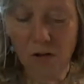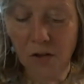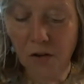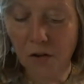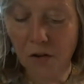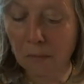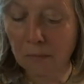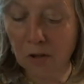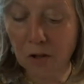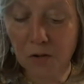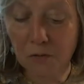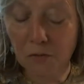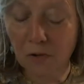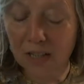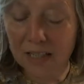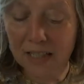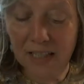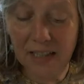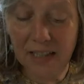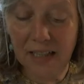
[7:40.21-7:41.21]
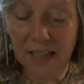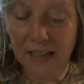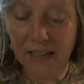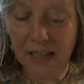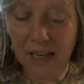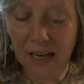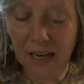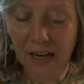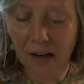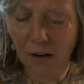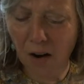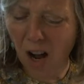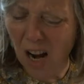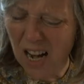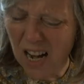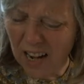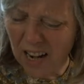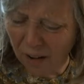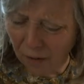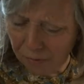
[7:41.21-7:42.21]
So I'm just writing that down.
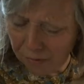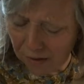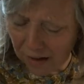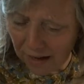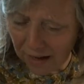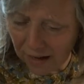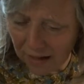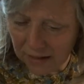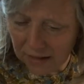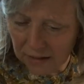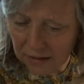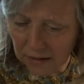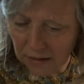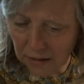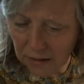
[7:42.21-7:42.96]
I love that.